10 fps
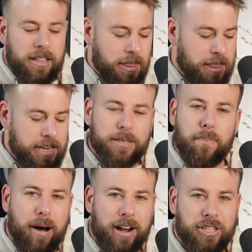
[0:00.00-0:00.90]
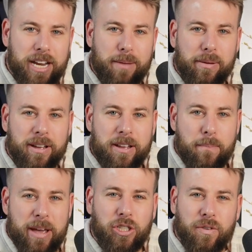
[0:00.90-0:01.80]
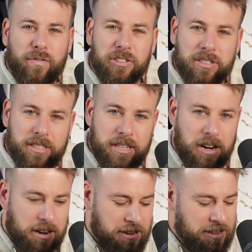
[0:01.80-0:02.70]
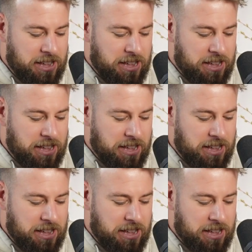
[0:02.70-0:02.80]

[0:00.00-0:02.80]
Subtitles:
This box shape makes you feel stuck.